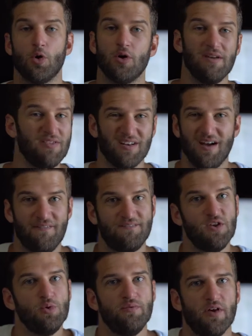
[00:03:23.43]
or even a
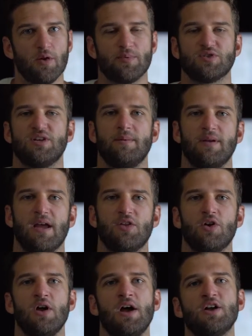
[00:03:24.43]
few developers came
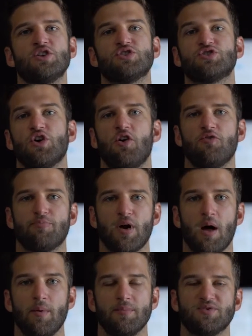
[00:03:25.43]
together to solve
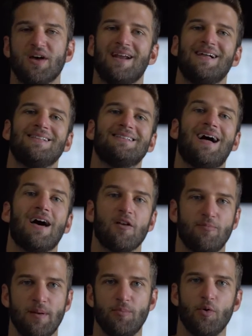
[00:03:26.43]
problems that a
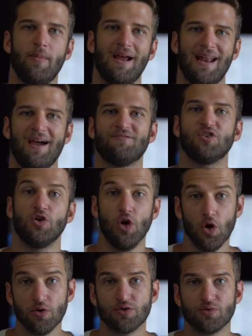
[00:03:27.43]
lot of people might have to
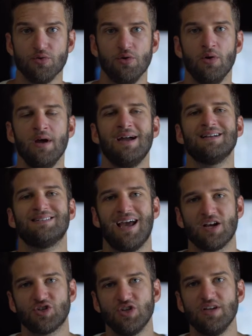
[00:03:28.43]
go through to
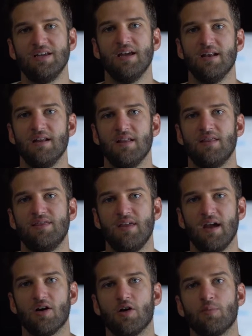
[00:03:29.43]
actually get
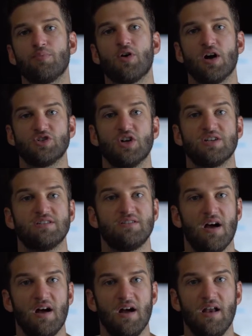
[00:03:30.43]
their project
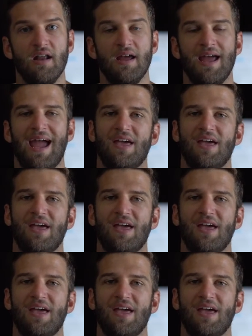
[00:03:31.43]
done.